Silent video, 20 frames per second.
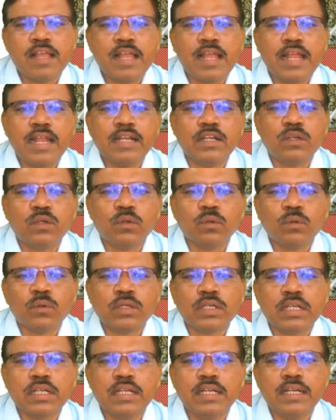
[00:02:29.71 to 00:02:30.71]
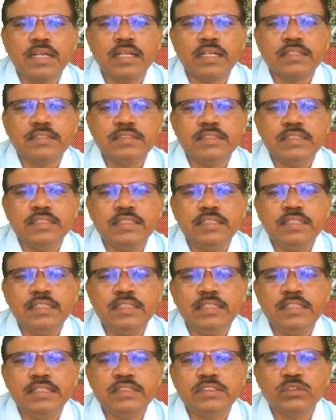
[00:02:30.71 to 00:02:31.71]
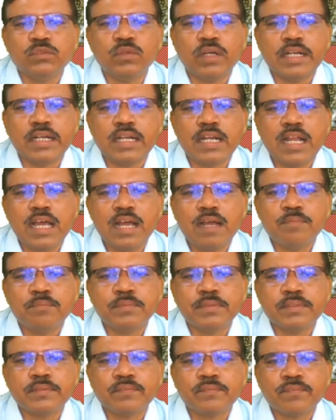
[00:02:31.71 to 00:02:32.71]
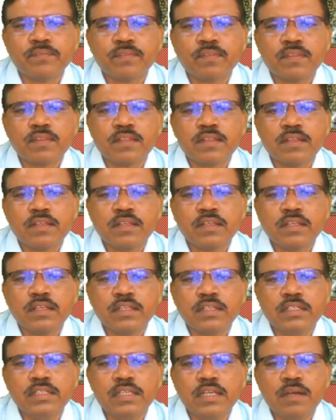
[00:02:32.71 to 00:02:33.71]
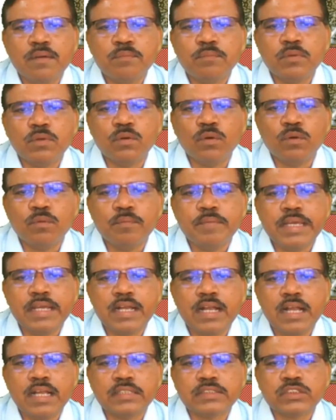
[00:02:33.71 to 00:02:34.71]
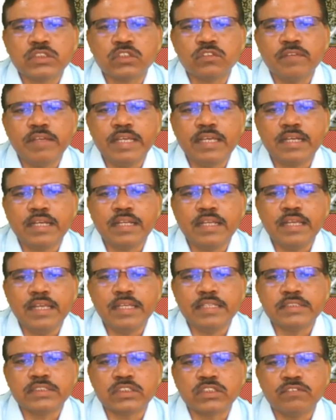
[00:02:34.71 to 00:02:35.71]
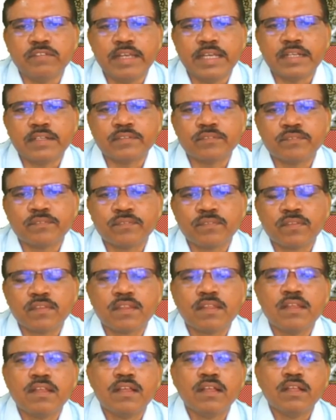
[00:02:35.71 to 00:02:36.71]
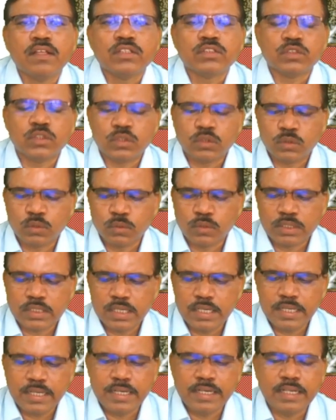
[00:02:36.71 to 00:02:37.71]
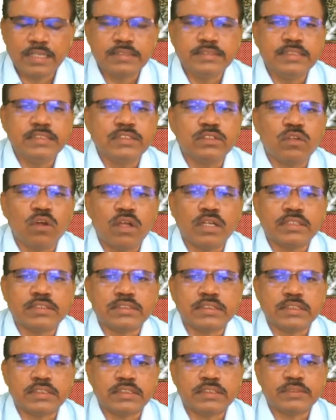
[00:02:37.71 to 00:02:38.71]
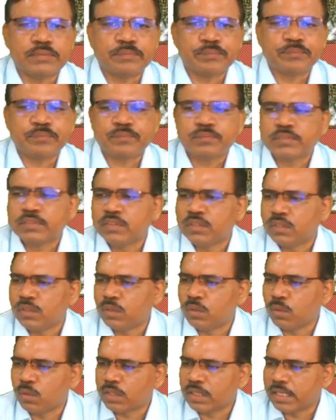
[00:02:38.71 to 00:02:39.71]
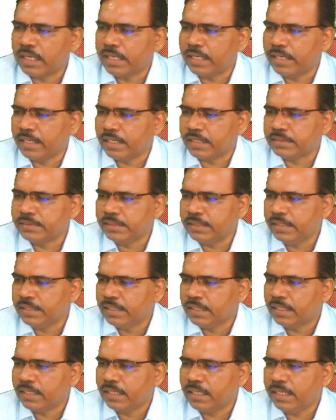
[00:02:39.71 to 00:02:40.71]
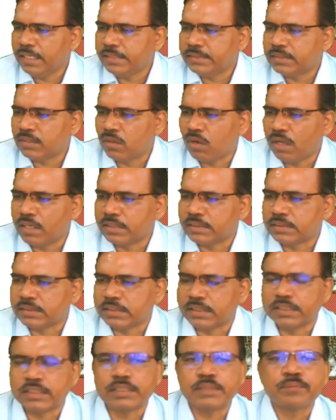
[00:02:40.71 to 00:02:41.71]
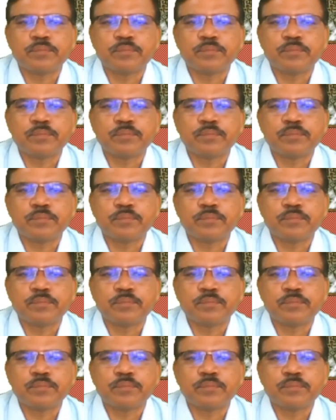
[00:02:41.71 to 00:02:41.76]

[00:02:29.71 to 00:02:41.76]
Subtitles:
And total energy is 1/2 m omega square a square. So total energy is constant. Total energy is constant.